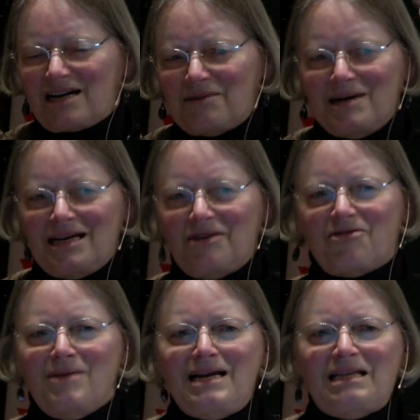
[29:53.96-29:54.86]
coming in
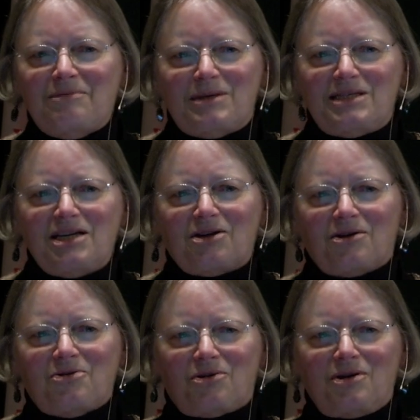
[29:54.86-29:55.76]
from any of them in
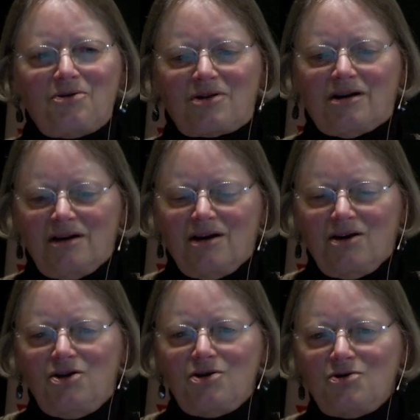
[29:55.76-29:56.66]
particular, so there's a
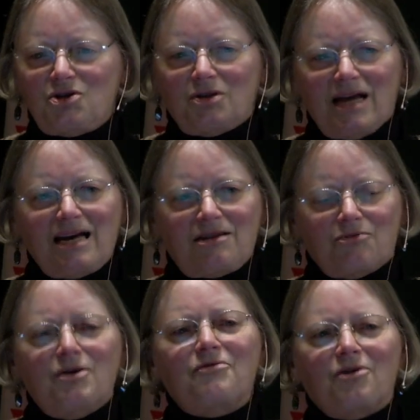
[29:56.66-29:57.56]
huge length of
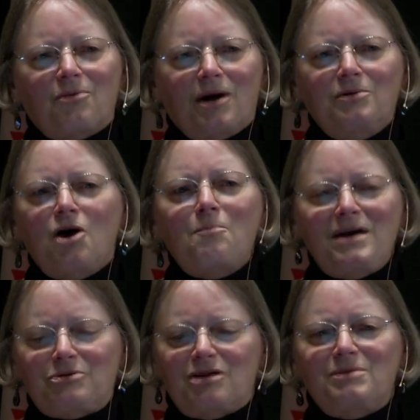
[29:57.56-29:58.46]
river where no big
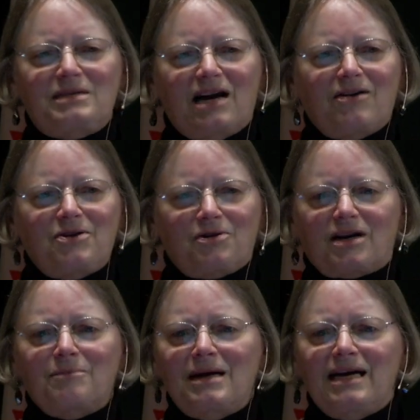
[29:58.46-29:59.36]
tributaries are
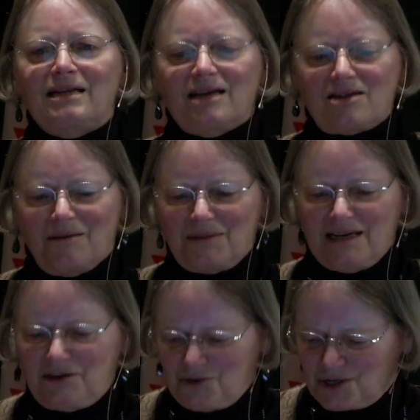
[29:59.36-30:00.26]
coming in that something
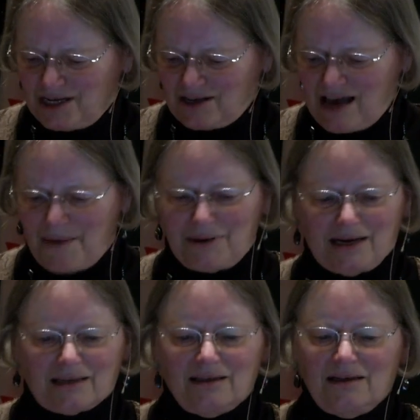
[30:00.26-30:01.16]
interesting is
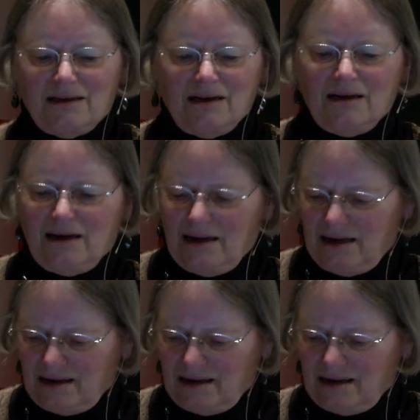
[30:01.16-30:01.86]
happening. And